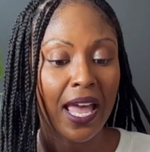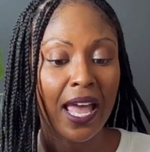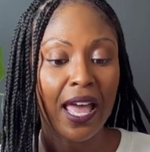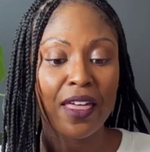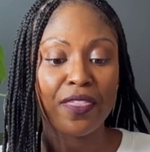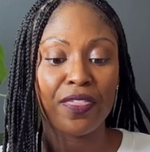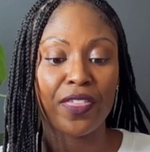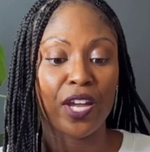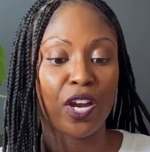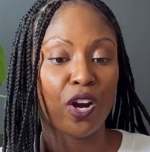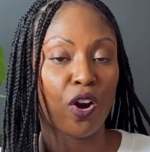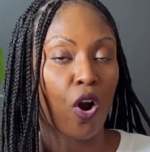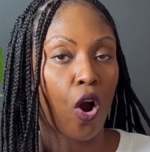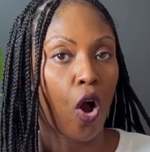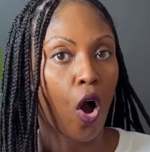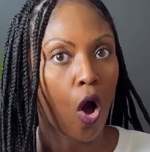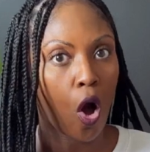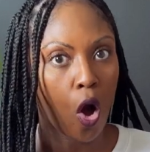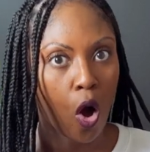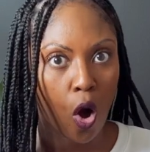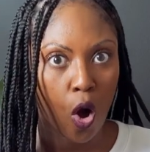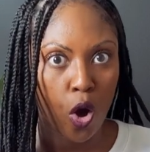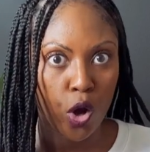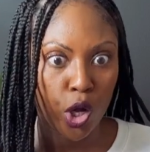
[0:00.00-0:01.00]
They are
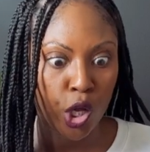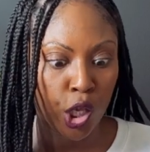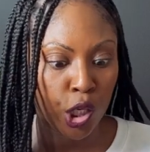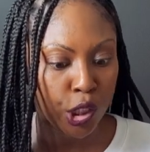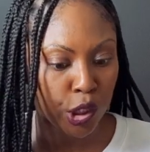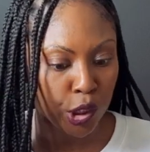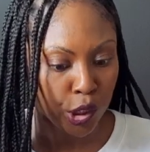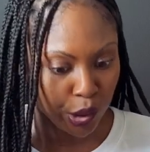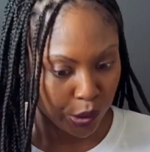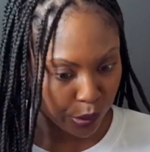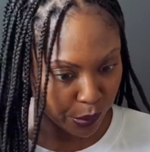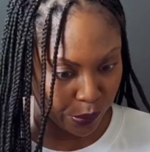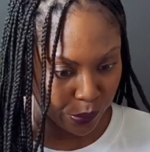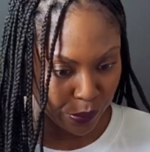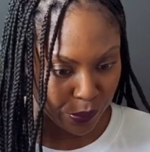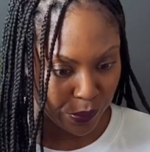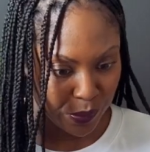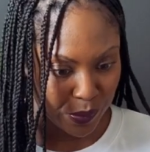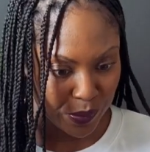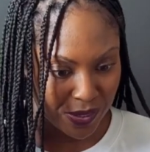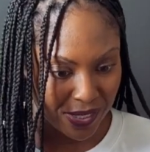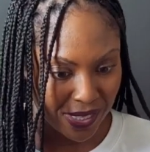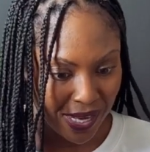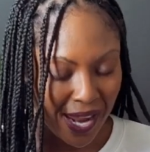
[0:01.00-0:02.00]
all clues.